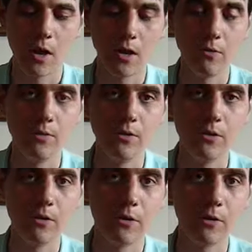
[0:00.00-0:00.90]
I'll
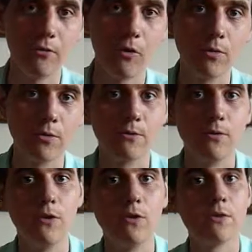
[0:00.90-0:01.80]
be looking forward to
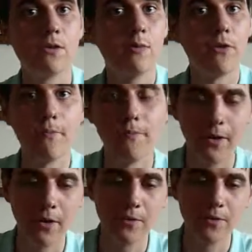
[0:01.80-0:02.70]
reviewing some of them,
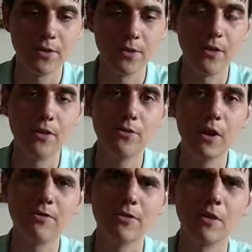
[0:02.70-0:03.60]
and they do
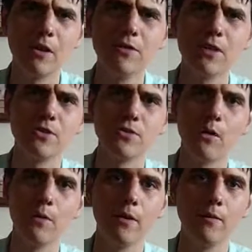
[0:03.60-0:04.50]
have some gift sets as
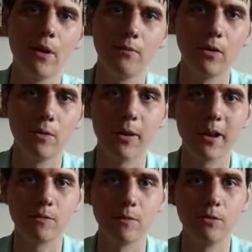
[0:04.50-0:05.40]
well. Maybe I'll bring
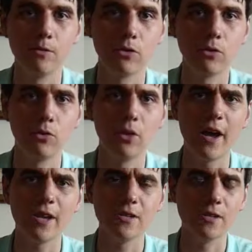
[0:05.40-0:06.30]
back some cool
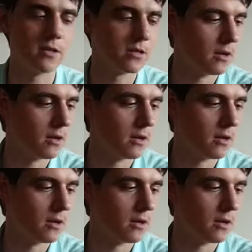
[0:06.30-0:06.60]
glasses.